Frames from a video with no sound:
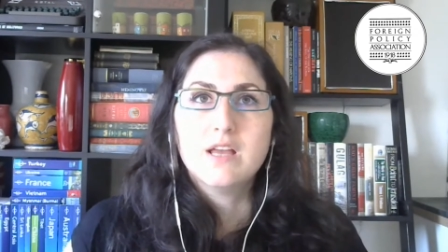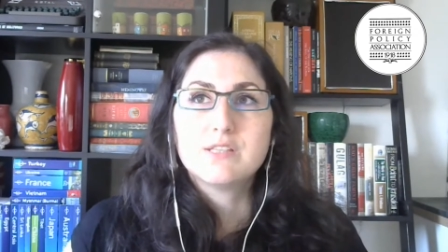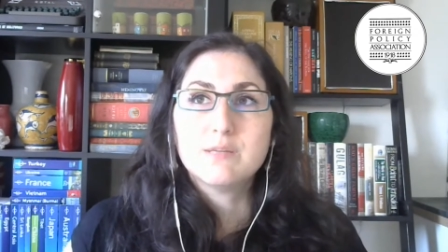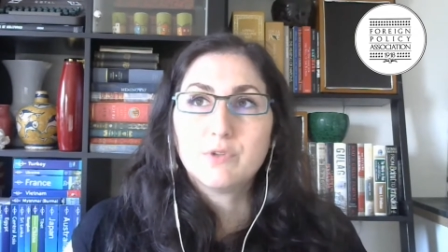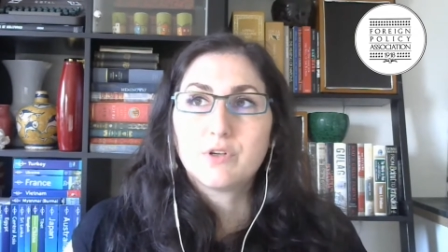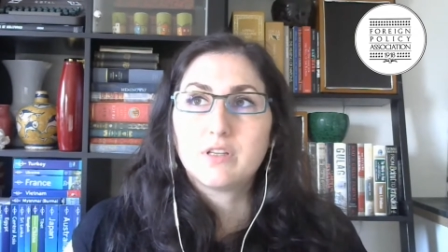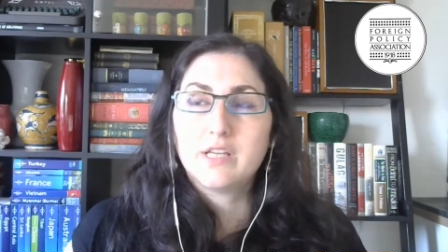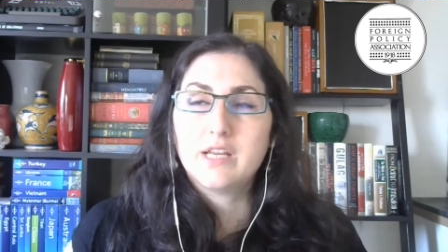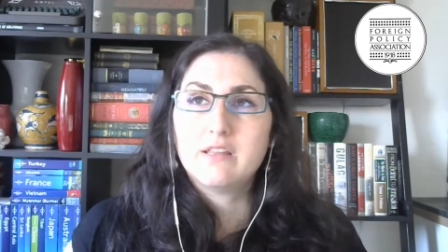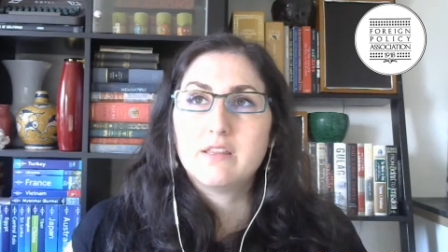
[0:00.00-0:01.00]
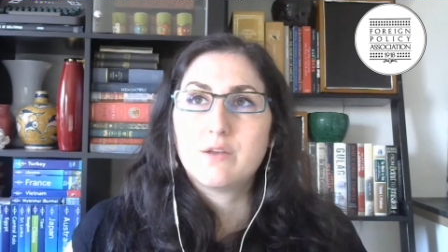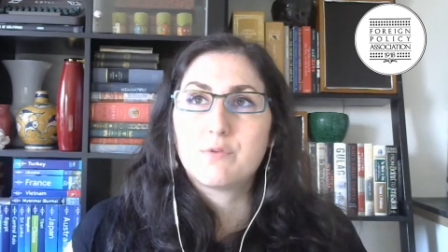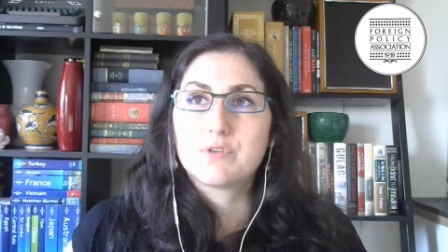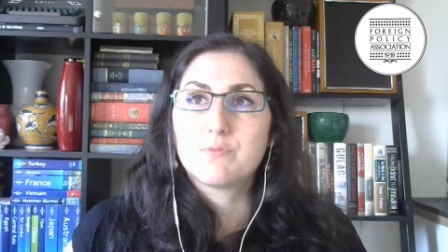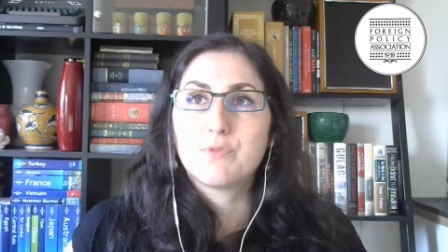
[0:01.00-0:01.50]
Similarly, there
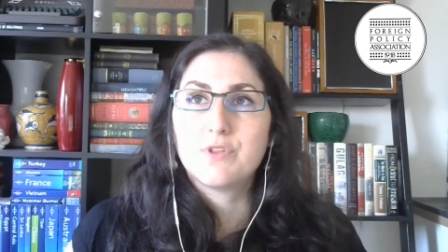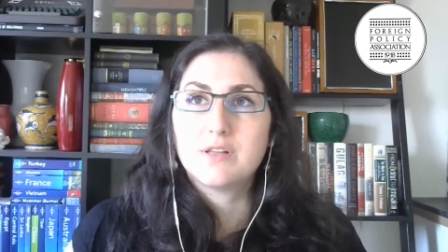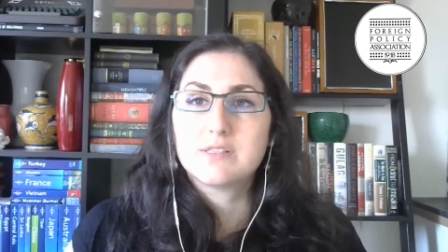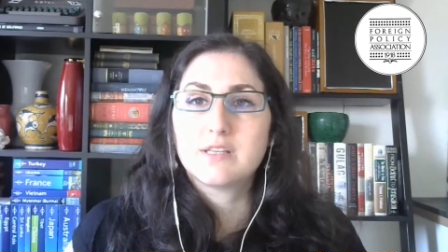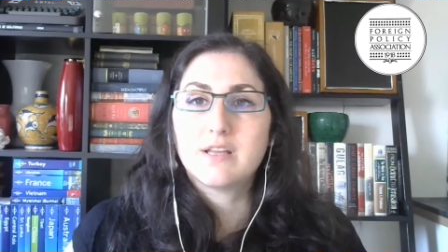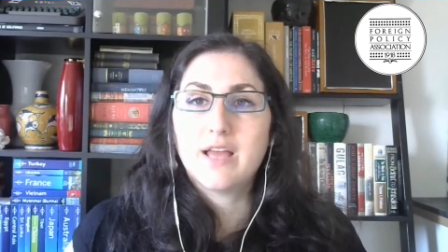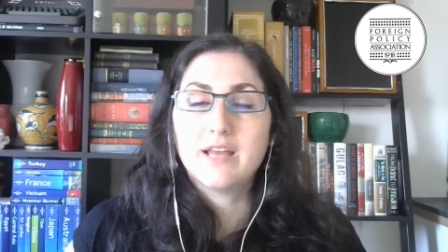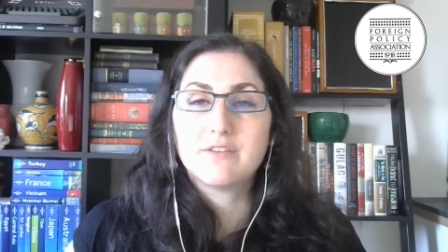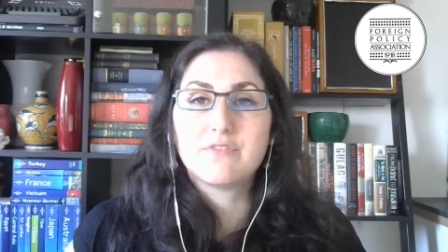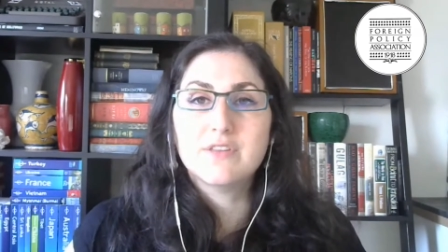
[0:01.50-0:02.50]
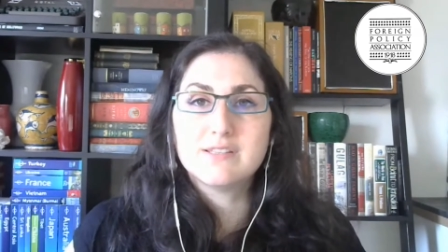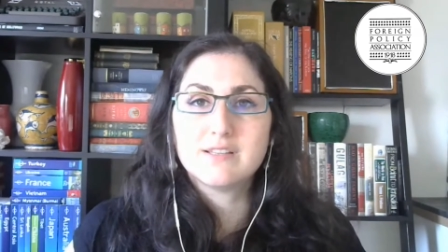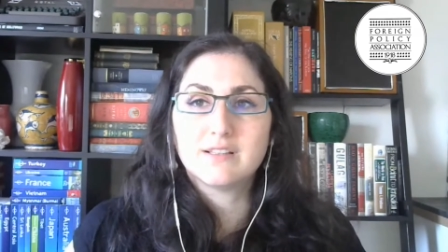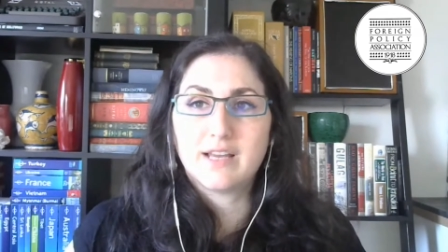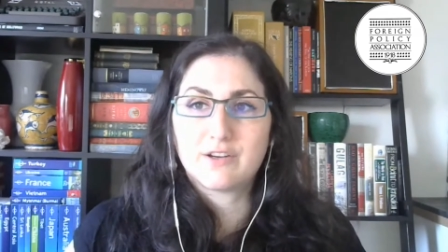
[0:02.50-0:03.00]
were some thoughts that ahead of this
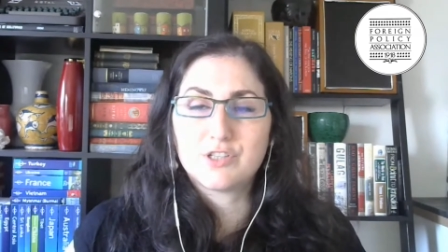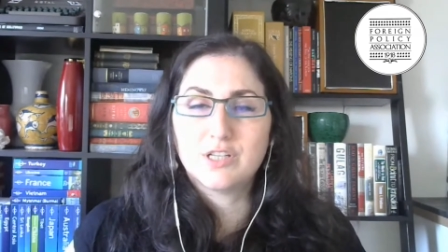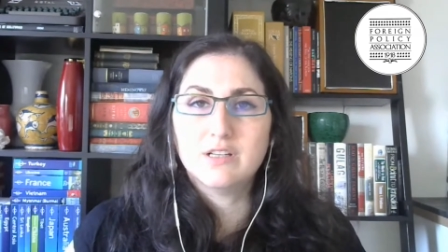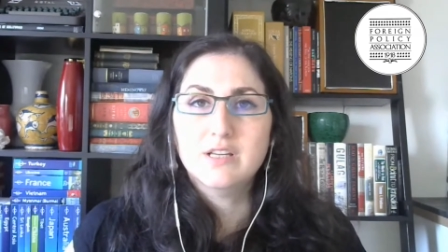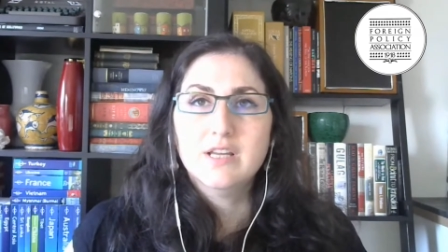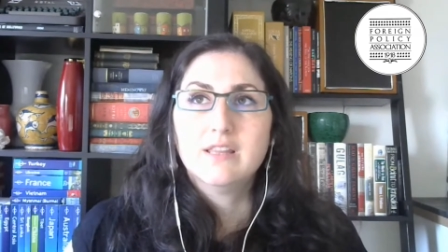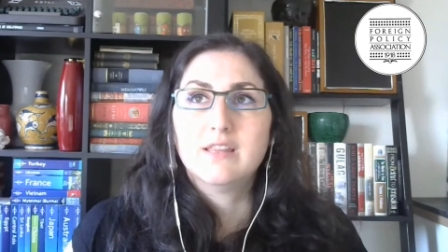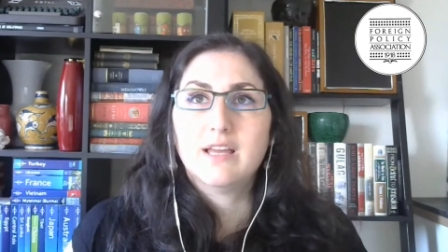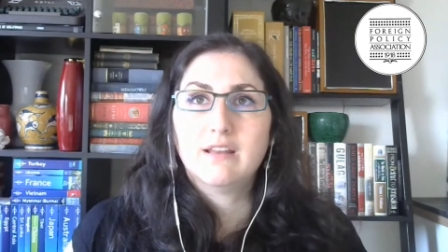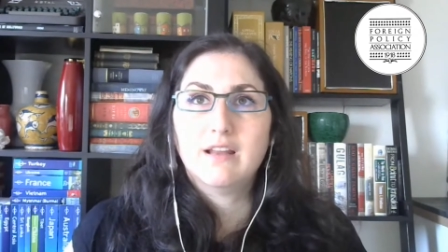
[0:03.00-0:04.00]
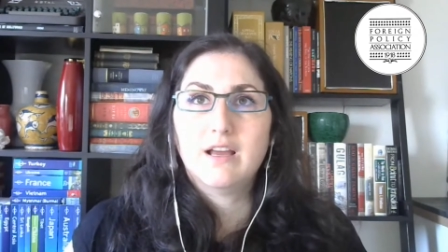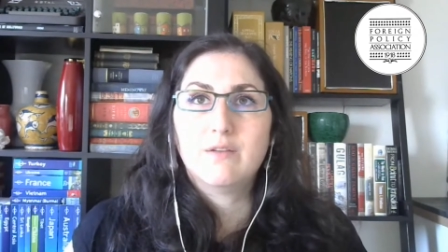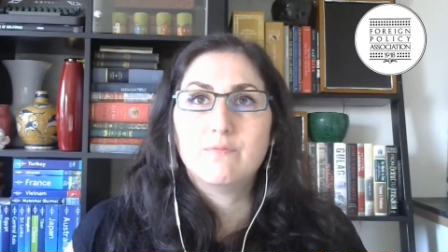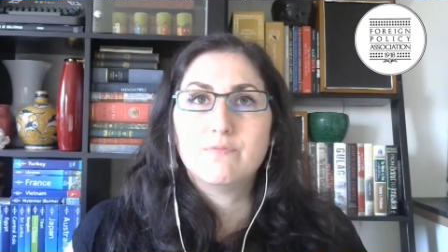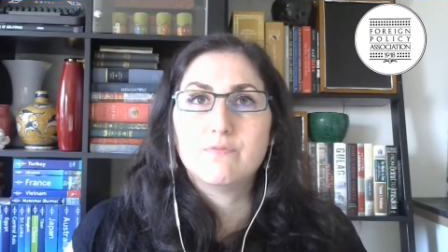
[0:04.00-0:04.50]
election that
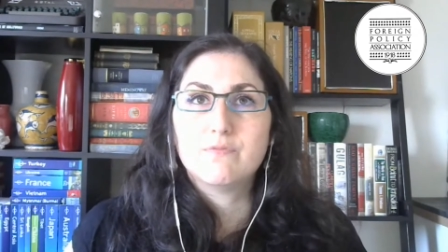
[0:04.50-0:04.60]
um,